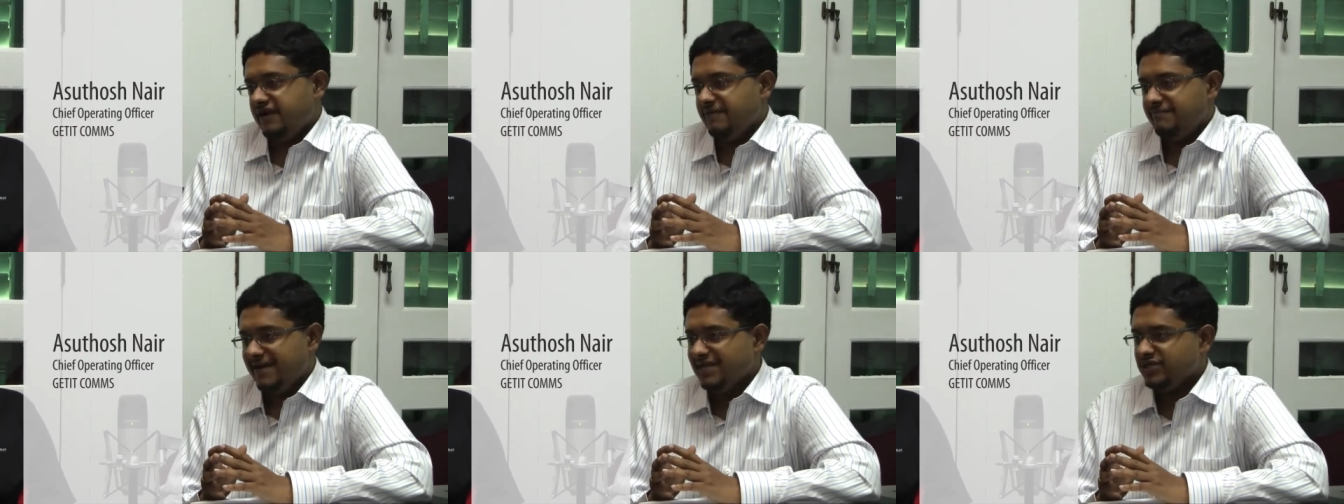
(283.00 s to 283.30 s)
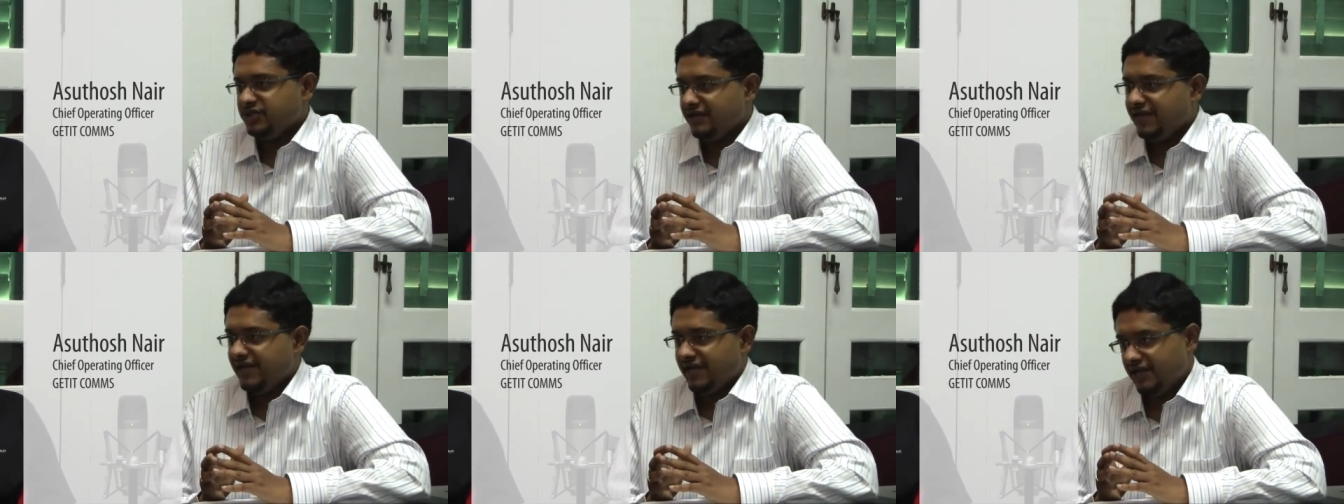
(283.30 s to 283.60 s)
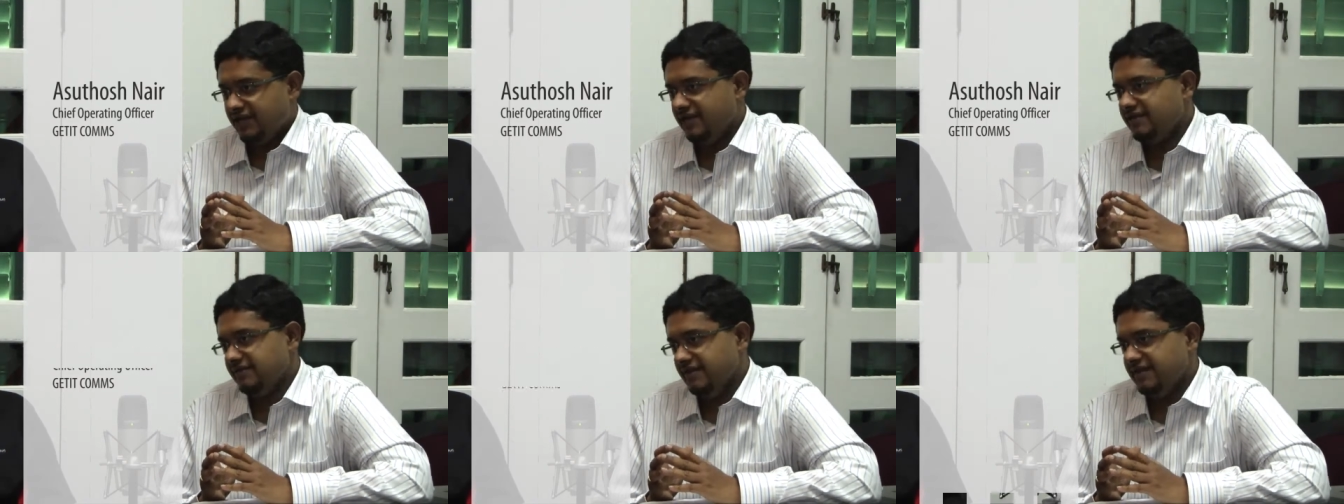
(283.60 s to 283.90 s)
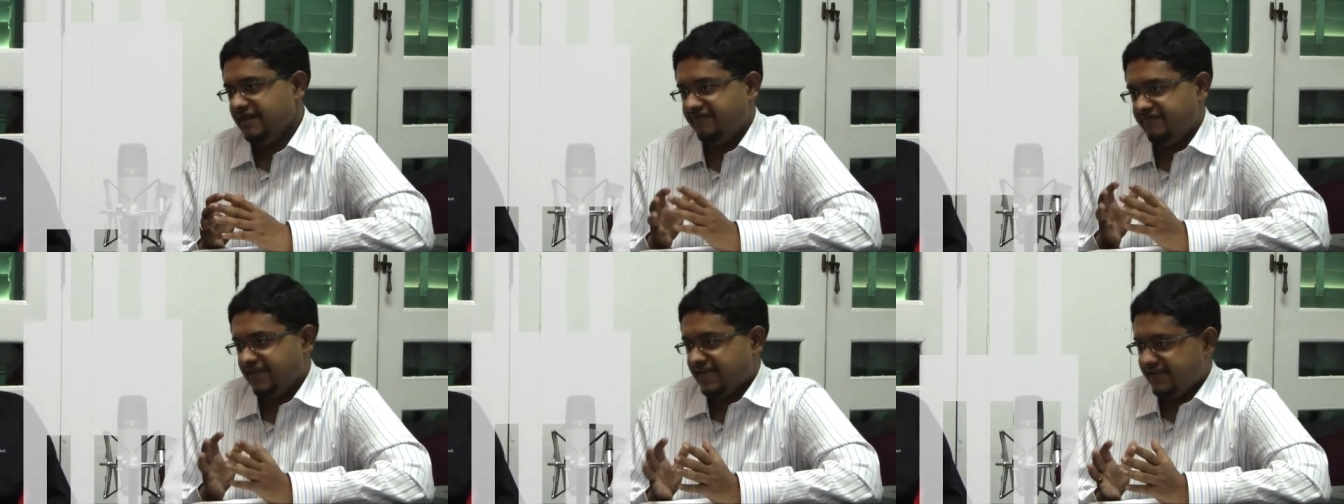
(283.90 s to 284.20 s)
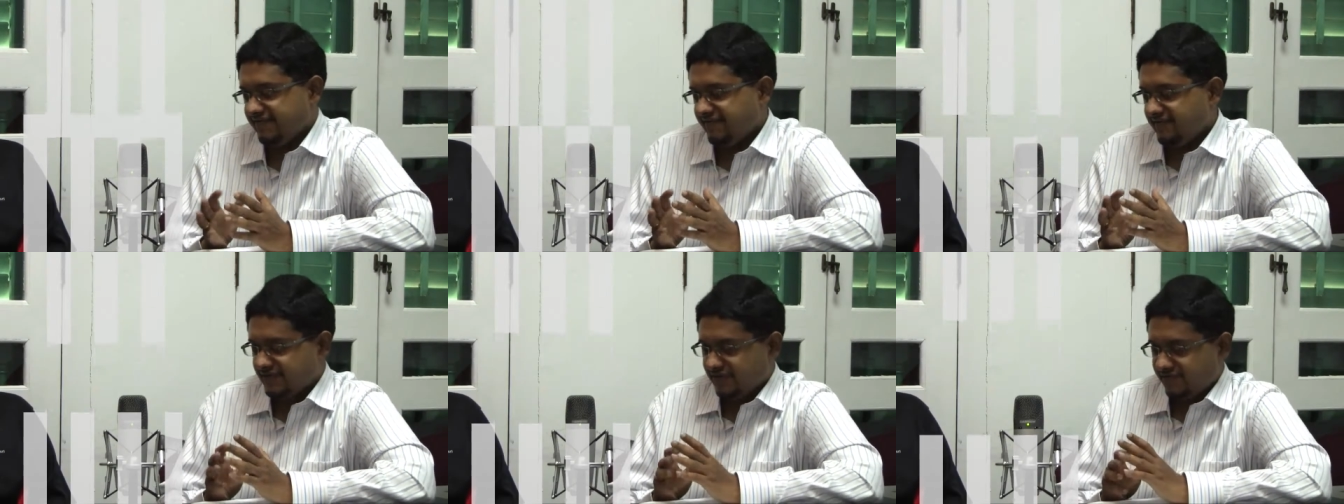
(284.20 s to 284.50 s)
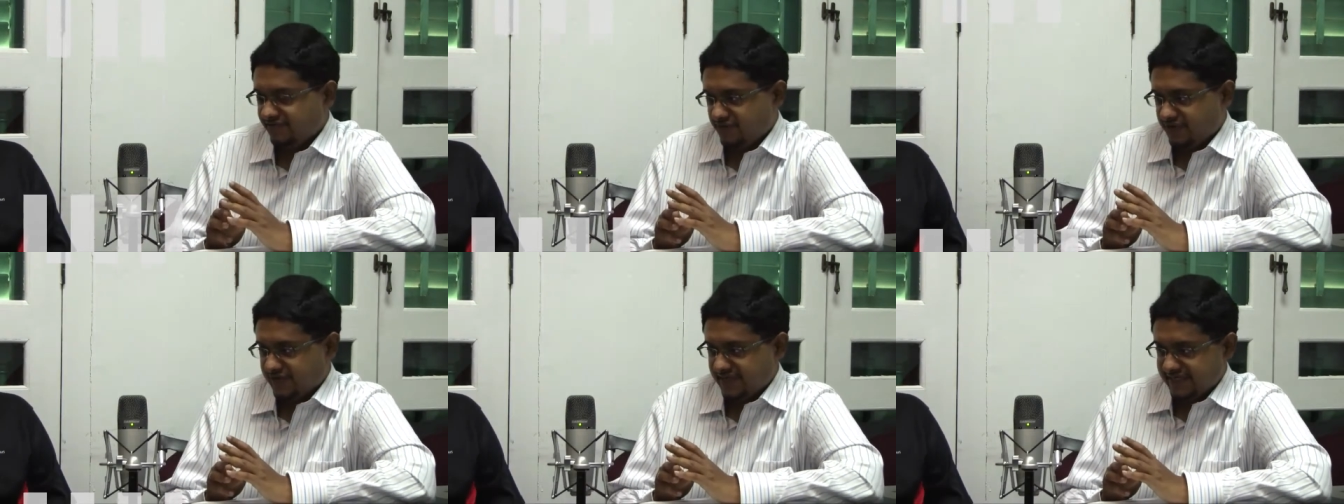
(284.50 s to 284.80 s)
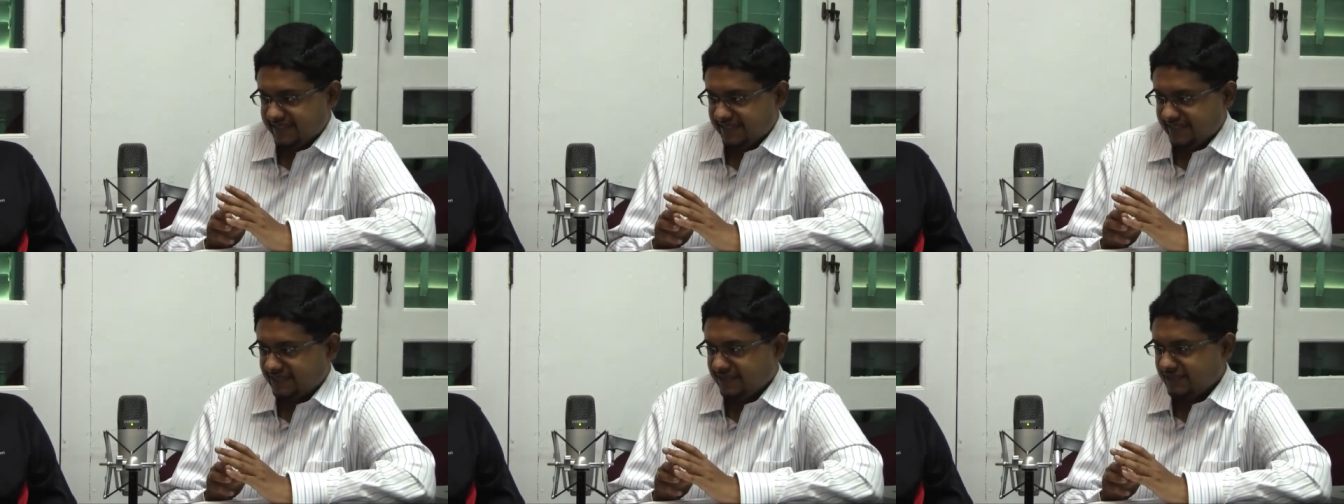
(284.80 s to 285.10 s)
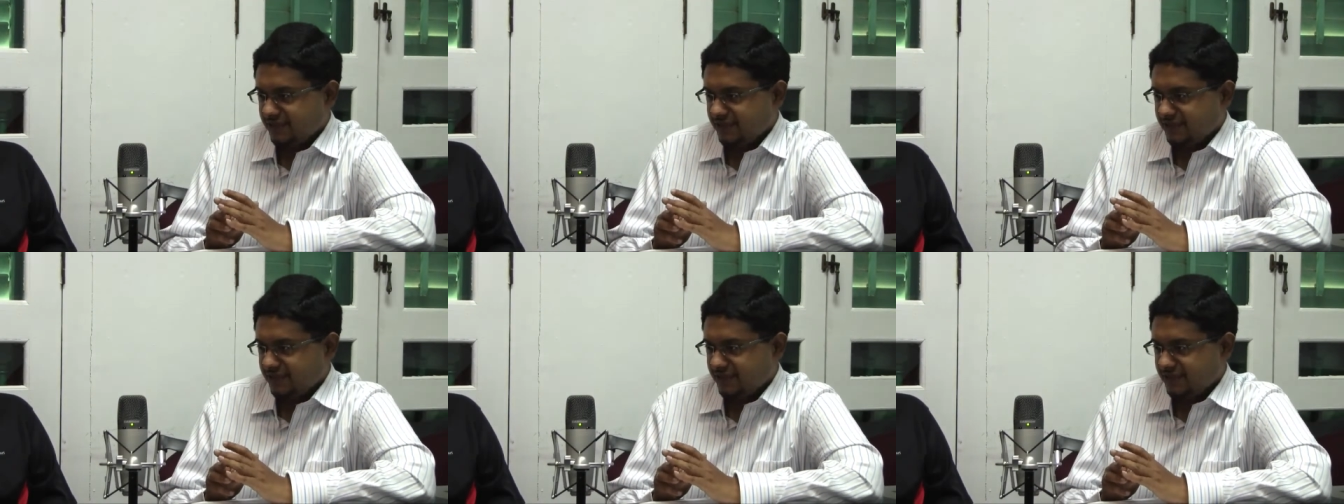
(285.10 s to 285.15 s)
measuring the effectiveness of your content.